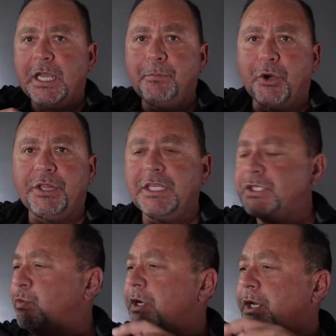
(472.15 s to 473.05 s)
I bought
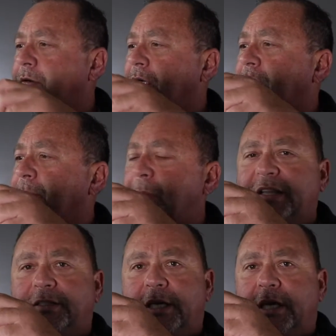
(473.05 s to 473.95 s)
this one
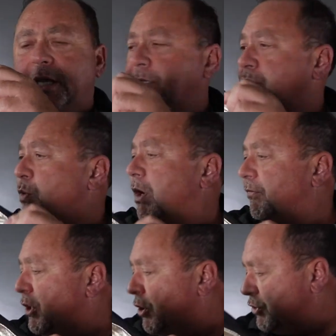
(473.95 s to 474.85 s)
about 10,
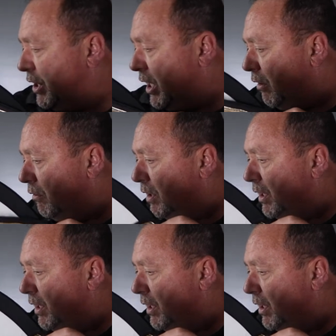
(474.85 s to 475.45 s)
12 years ago,